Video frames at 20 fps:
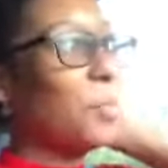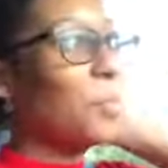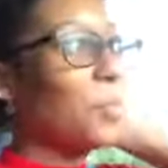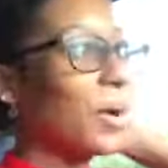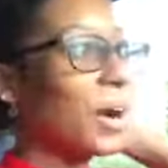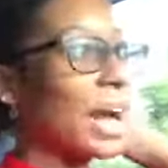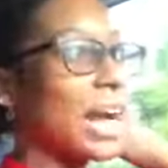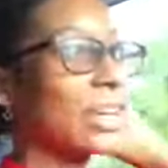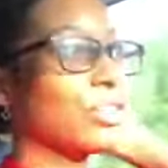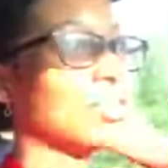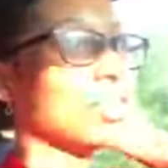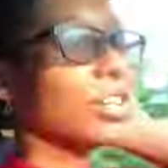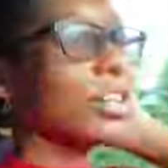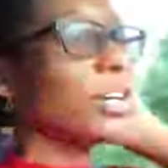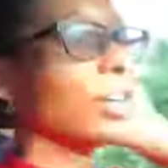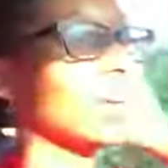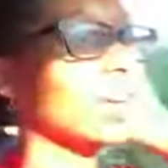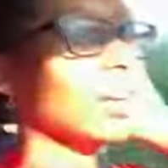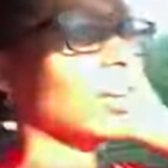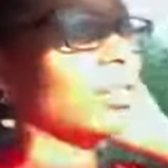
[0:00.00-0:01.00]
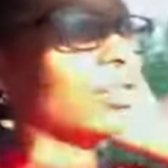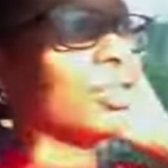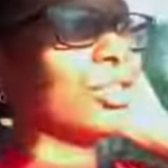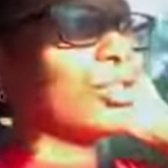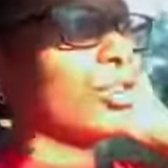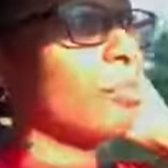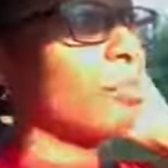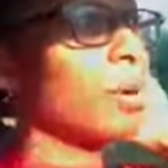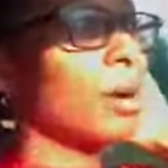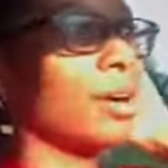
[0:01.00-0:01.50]
We're actually gonna go to
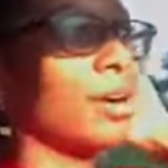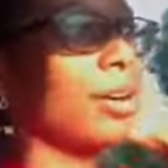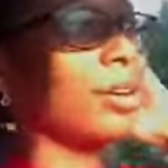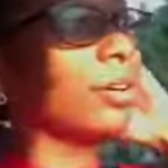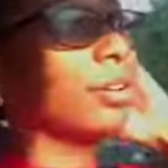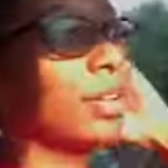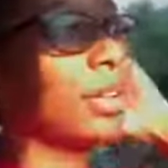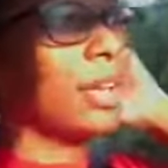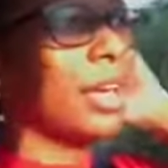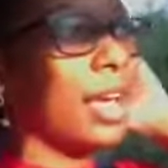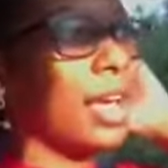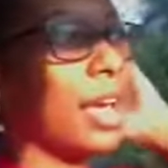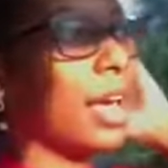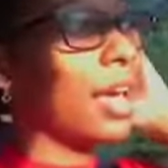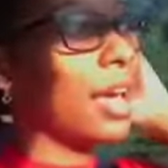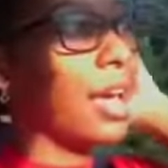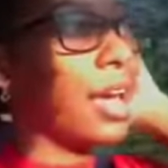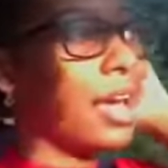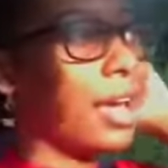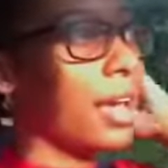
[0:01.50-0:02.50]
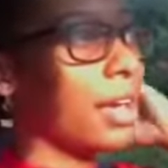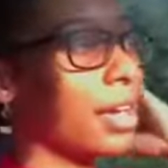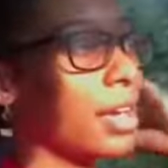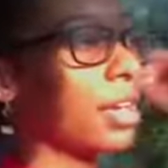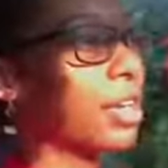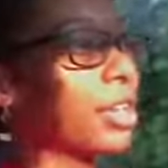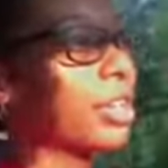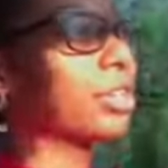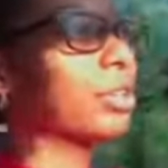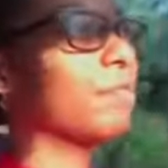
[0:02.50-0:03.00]
Chipotle
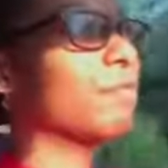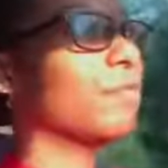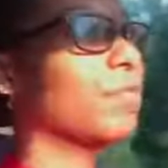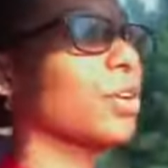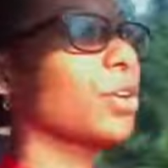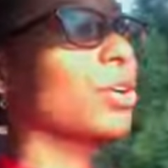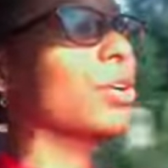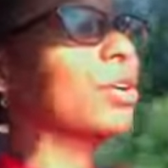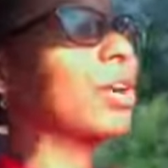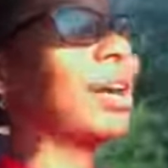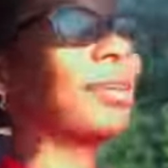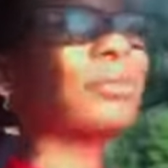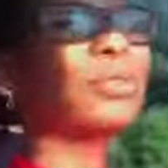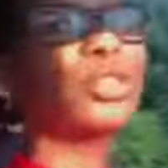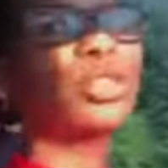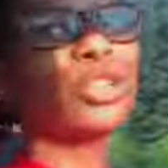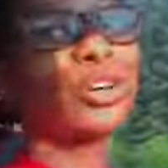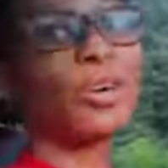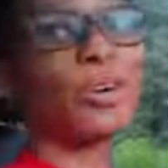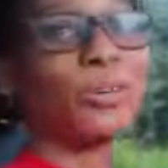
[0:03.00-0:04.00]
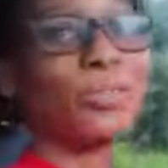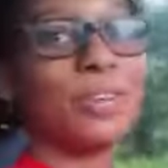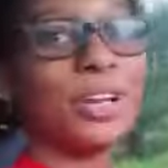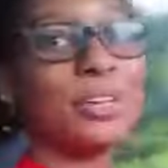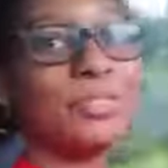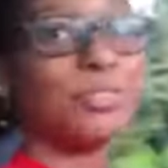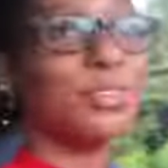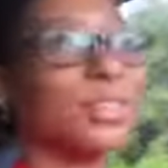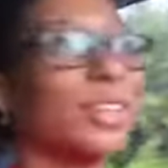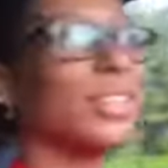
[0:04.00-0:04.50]
and get some food. I'm so
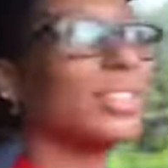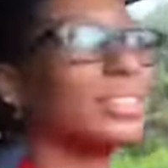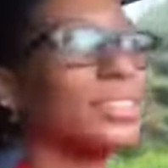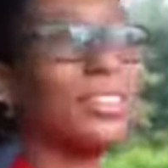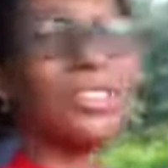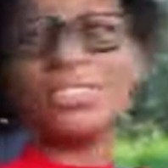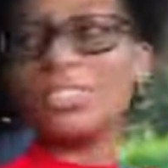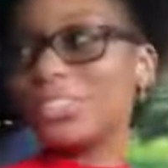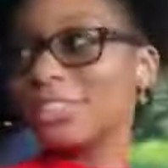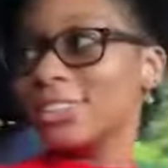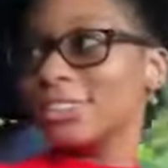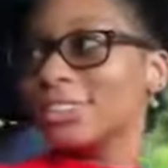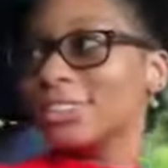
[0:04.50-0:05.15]
ready for this, aren't you?